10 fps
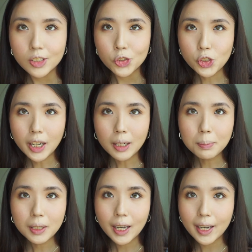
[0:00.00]
Should I
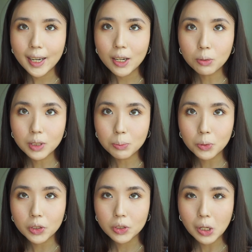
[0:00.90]
apply one
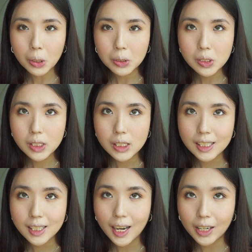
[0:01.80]
more coat?
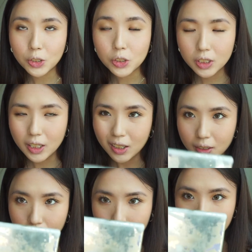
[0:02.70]
Usually I
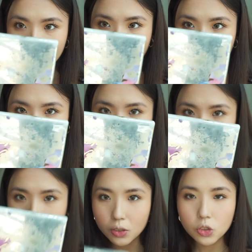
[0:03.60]
only apply one
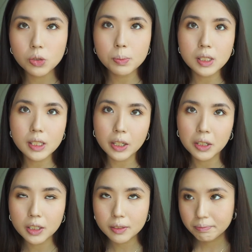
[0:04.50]
coat of
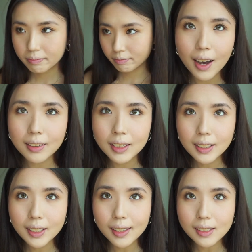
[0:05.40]
mascara. I
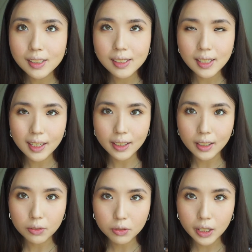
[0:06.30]
think that's
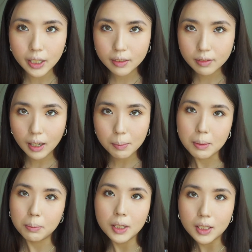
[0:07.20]
enough, right? I
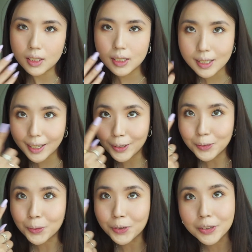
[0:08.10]
mean, please
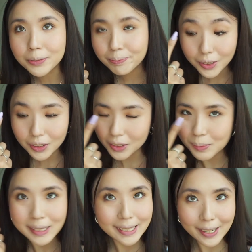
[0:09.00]
ignore the
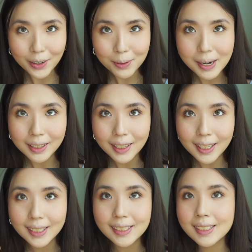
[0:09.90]
mascara on my lid.